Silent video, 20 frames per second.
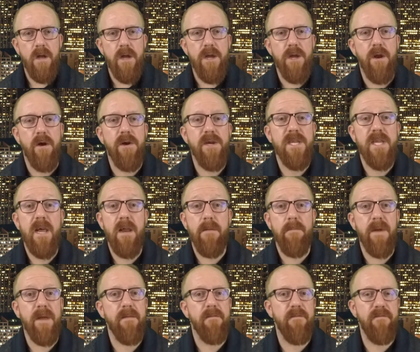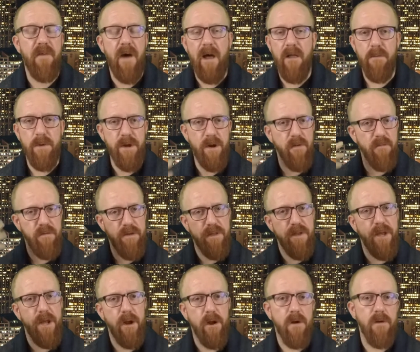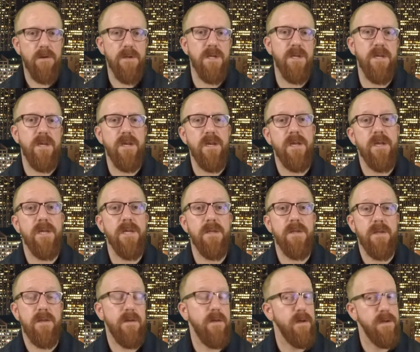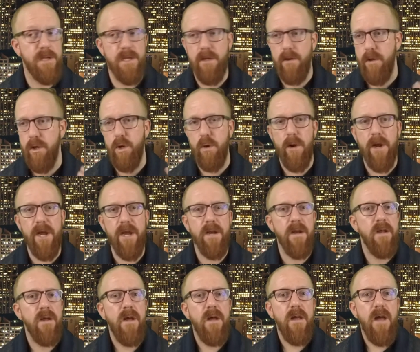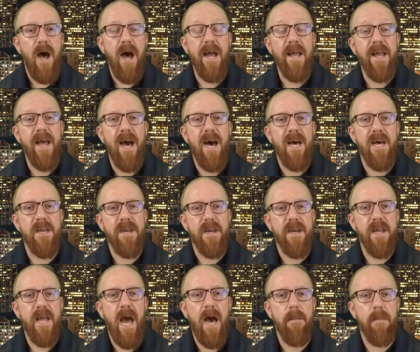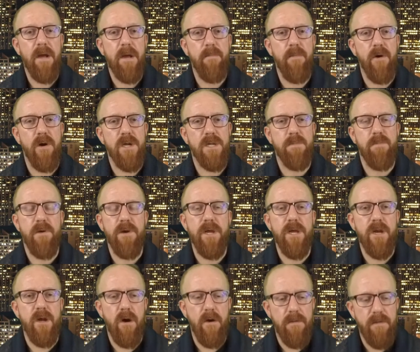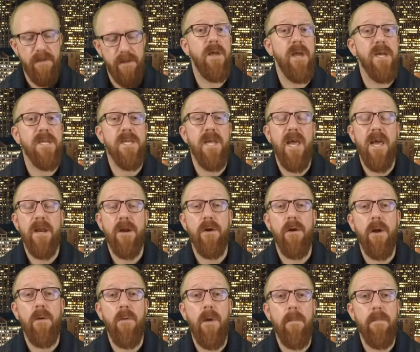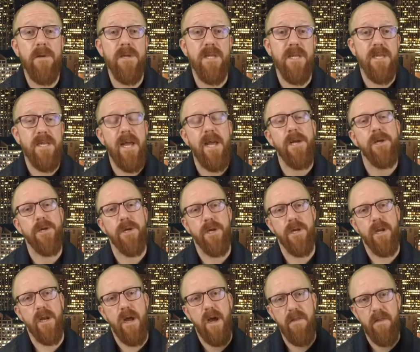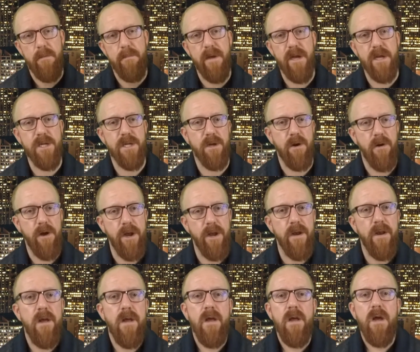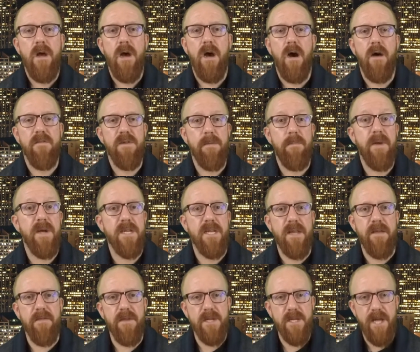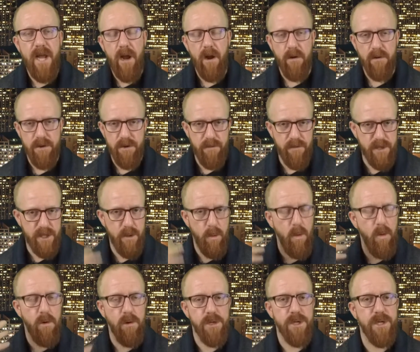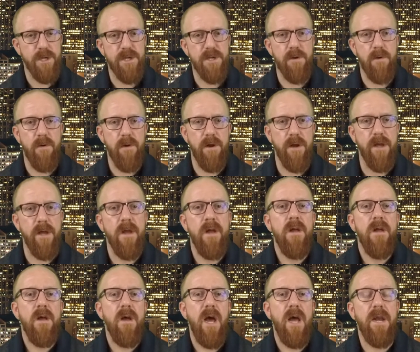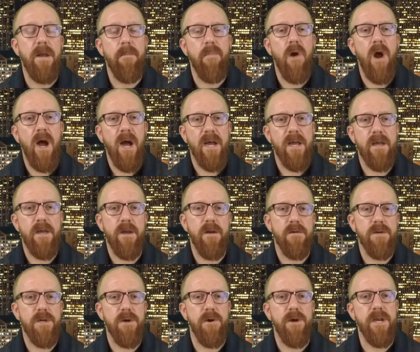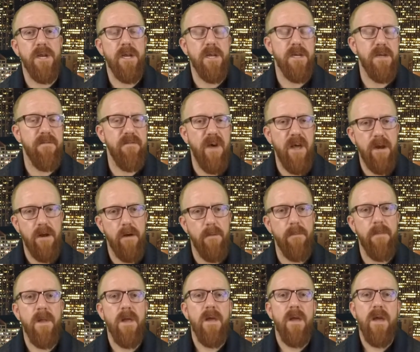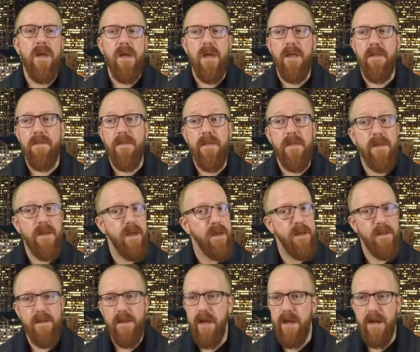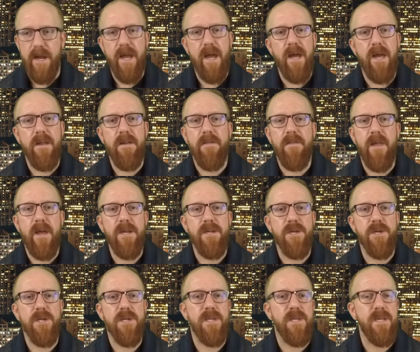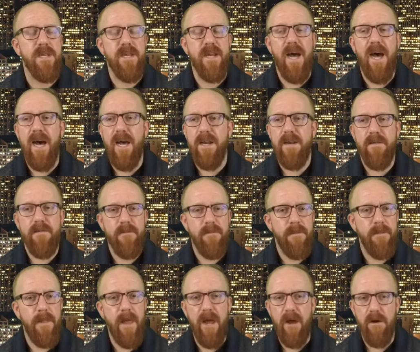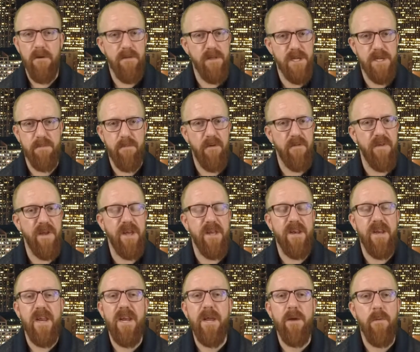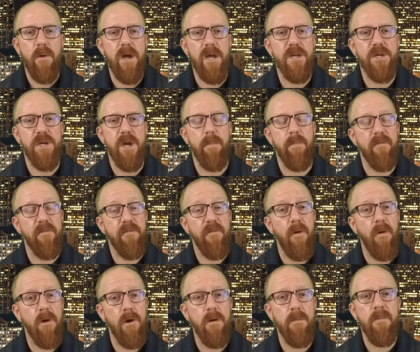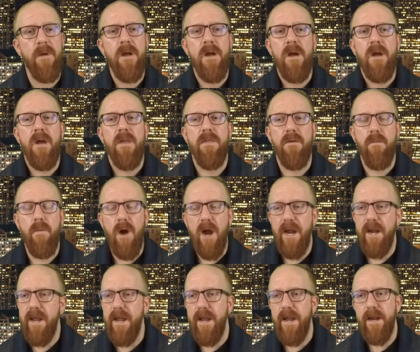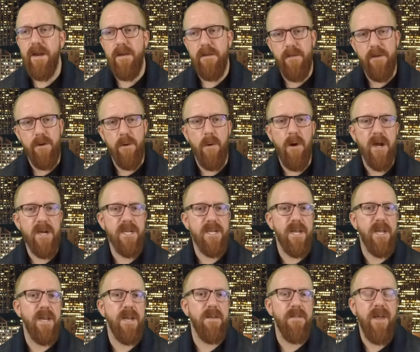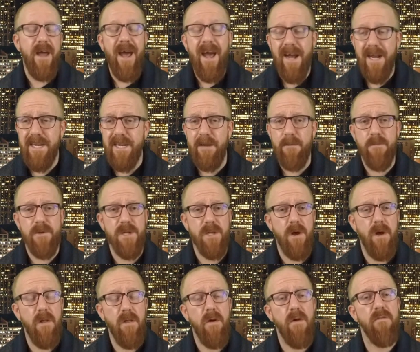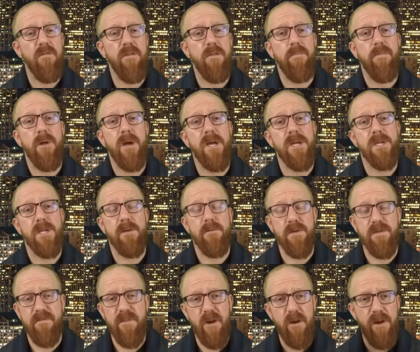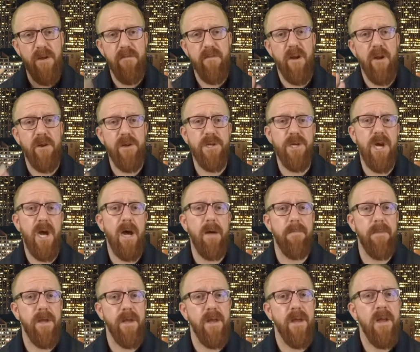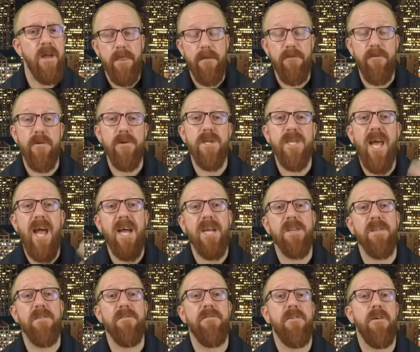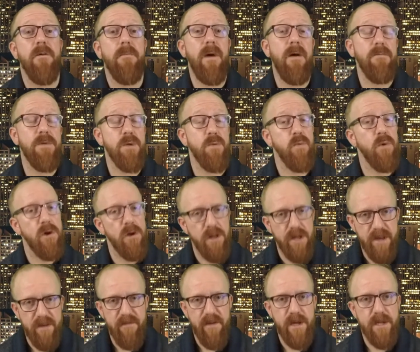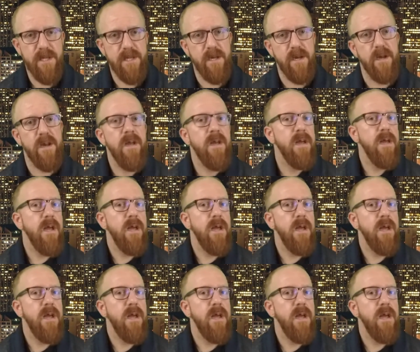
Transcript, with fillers: You know, he's had a big following over the years, and he's still a great icon in comic books, but you know, he hasn't had a great representation on the big screen of uh, depicting this character, this origin story, Eddie Brock, you know, turning into Venom. And yet again, they just did not nail this movie in any way, shape, or form. The writing, the directing, the acting was all over the place. It was very, very choppy. The first act of the film, I was really invested.